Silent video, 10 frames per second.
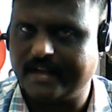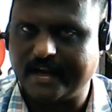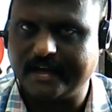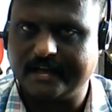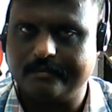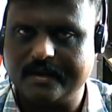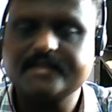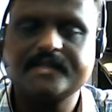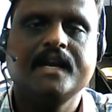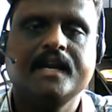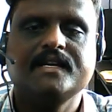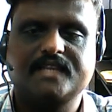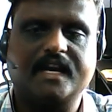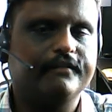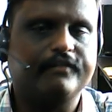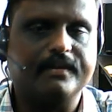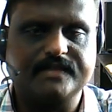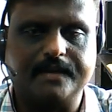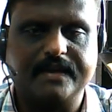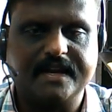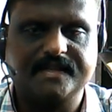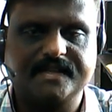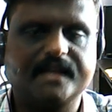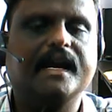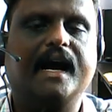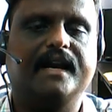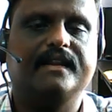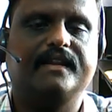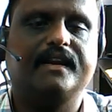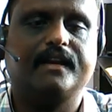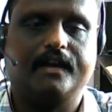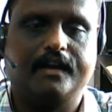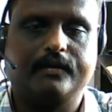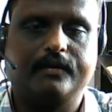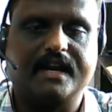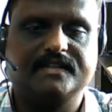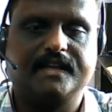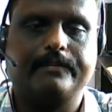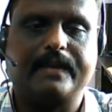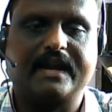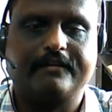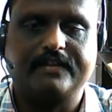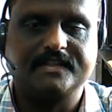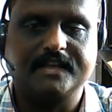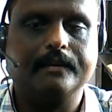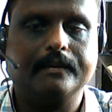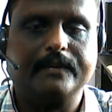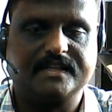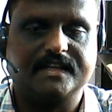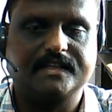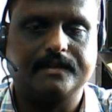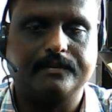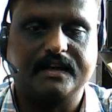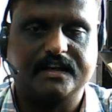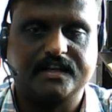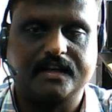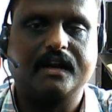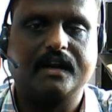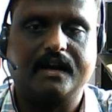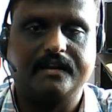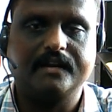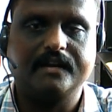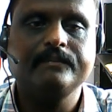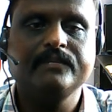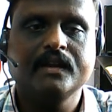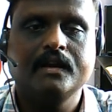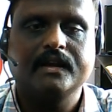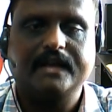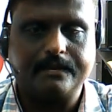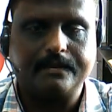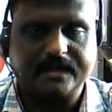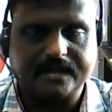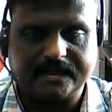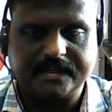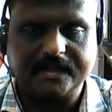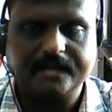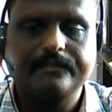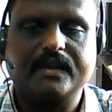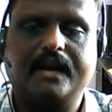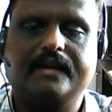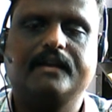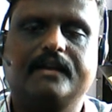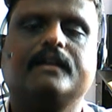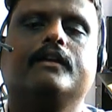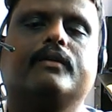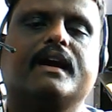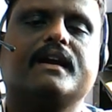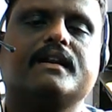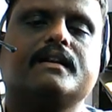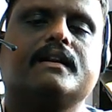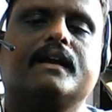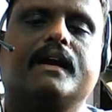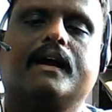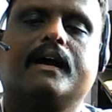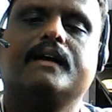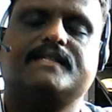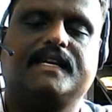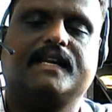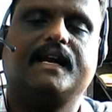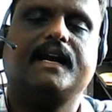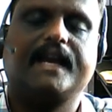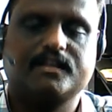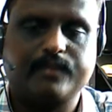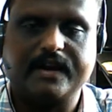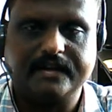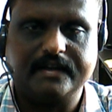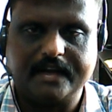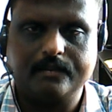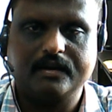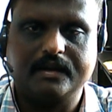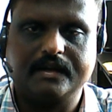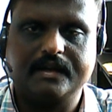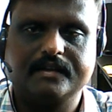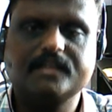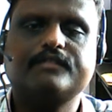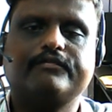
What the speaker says: AI templates, starting from summarizer, and then you can see paraphrasing, plagiarism reduction, and then grammar corrector, and then you can see the explain the table content. This